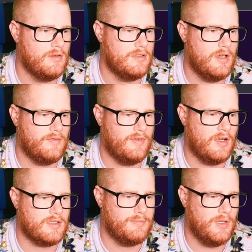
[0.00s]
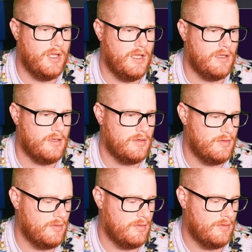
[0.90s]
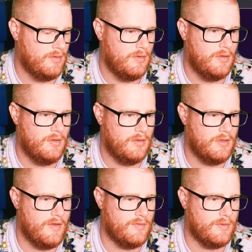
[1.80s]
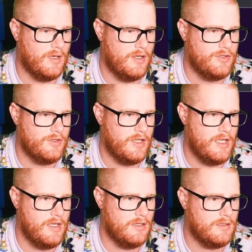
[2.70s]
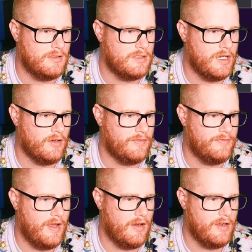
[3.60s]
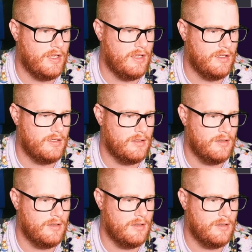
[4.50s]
Delphox blank, level 100, Tera Fairy,